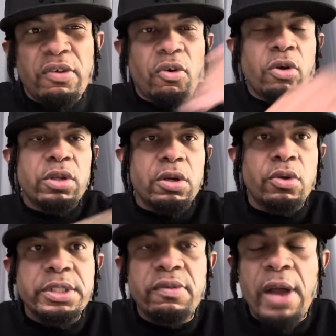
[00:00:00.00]
a roller
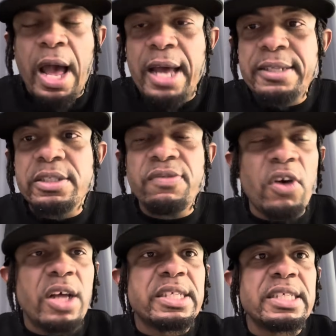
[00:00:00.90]
coaster ride.
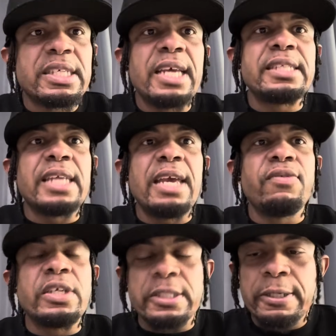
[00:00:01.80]
Gervonta Tank
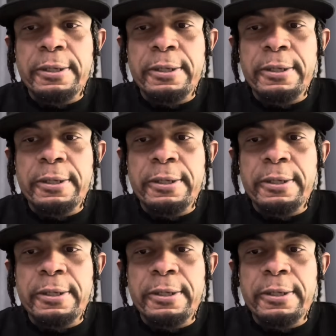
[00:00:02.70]
Davis,